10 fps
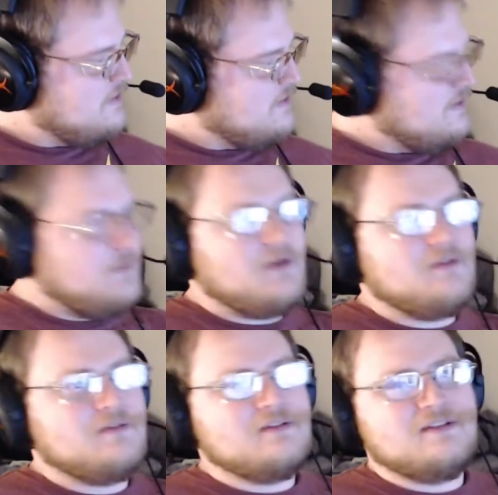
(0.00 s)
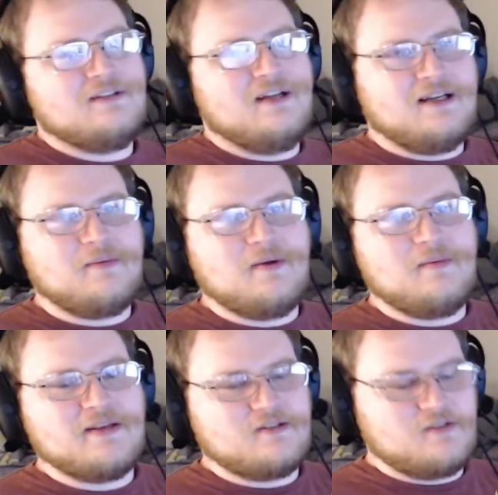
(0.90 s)
there we go. I keep getting
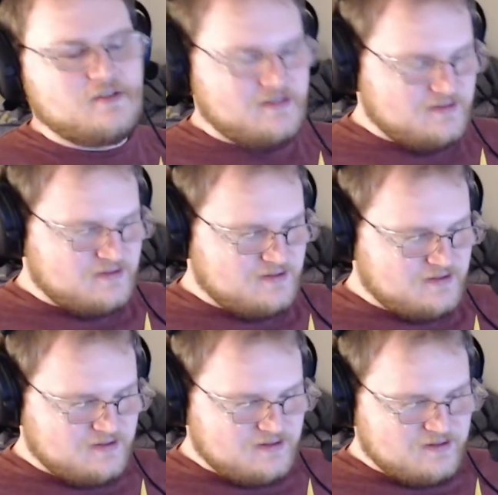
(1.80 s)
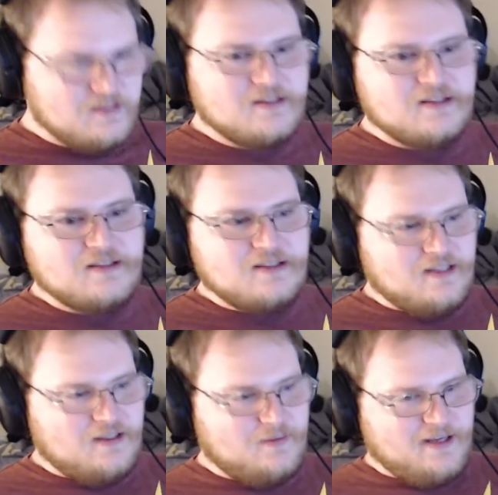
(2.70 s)
messages.
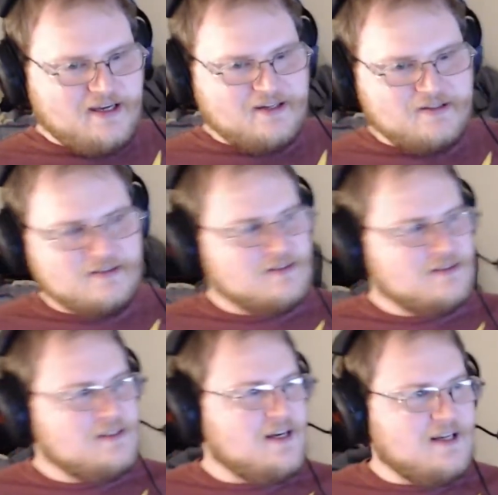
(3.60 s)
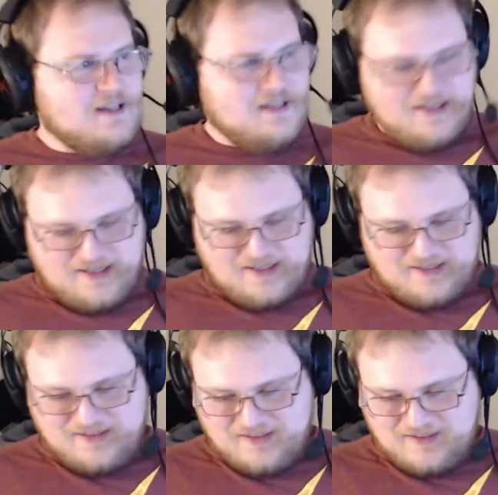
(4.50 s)
Anyway, yeah, I got a
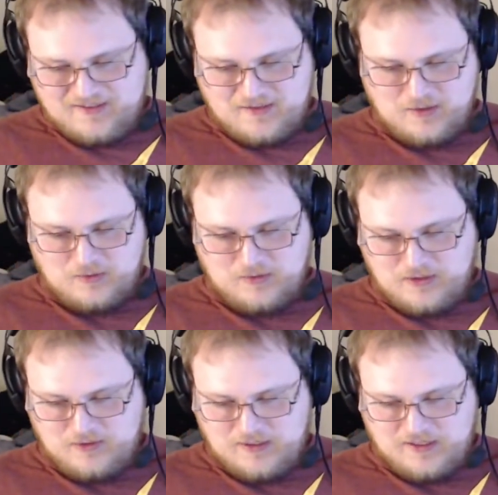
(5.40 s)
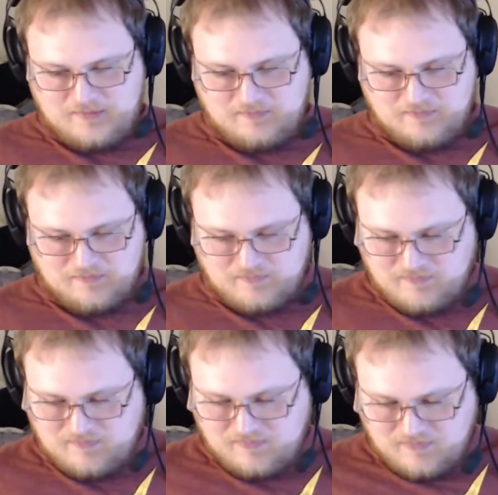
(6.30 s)
cool little
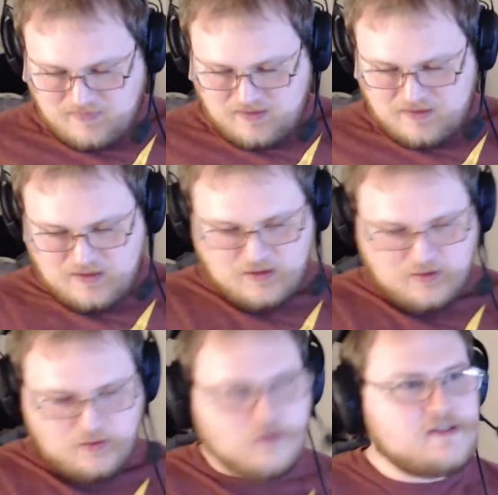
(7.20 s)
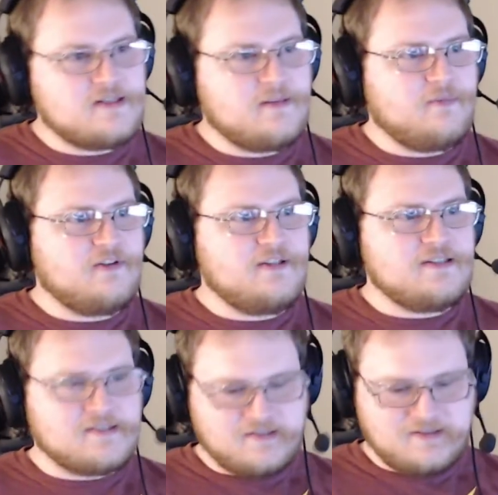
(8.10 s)
quarter zip
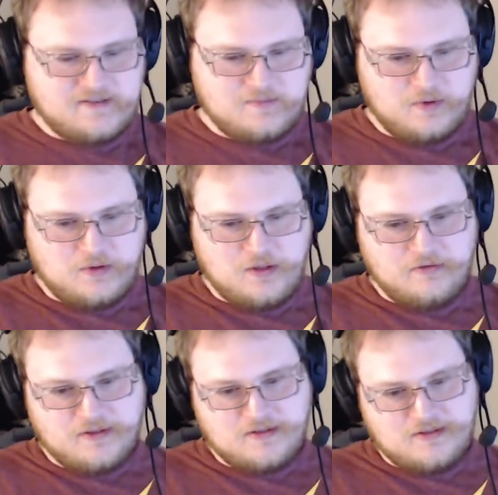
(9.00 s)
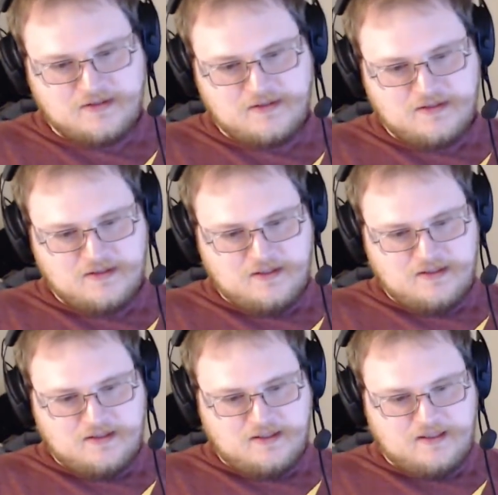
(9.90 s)
fleece pullover
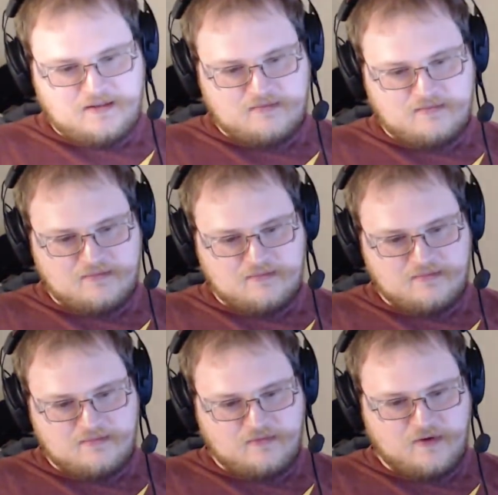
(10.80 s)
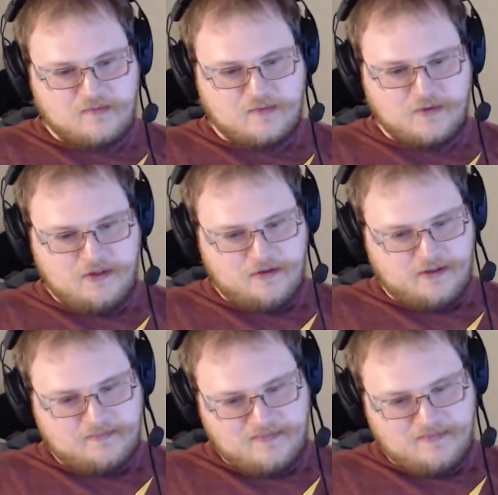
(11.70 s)
uh, from Toyota